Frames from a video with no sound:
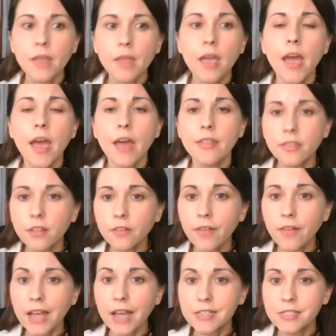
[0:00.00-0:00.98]
And then the
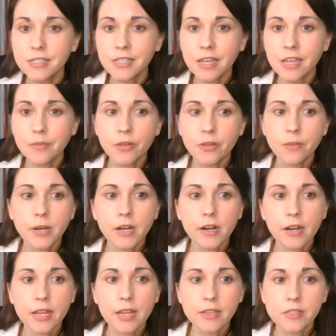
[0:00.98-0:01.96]
last example up here
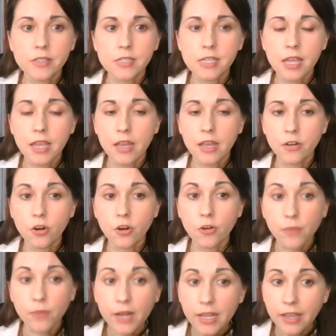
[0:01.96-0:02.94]
is in
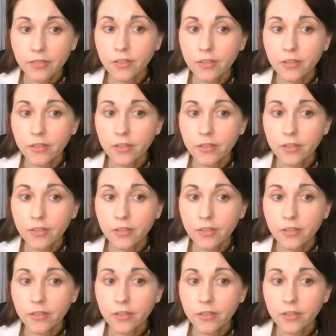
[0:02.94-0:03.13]
Korean.